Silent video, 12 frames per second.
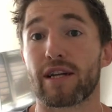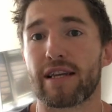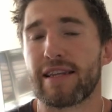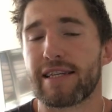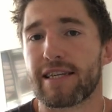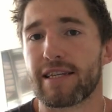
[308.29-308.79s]

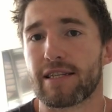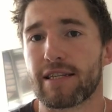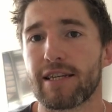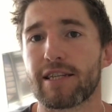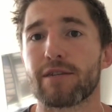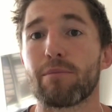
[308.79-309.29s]
And this
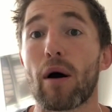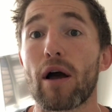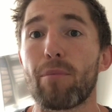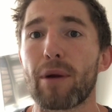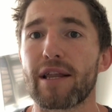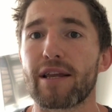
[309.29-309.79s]
is my
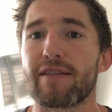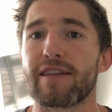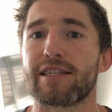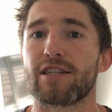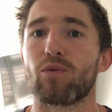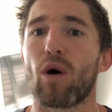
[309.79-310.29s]
opinion.
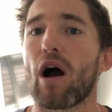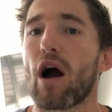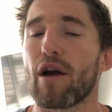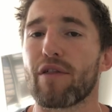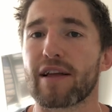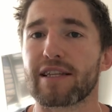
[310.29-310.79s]
This is why
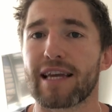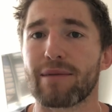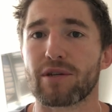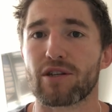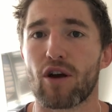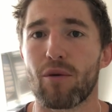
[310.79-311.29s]
I think
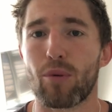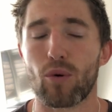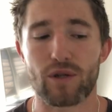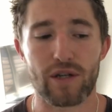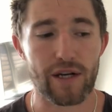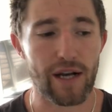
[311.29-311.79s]
teams are so
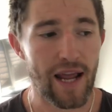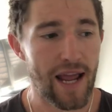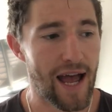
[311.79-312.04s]
important.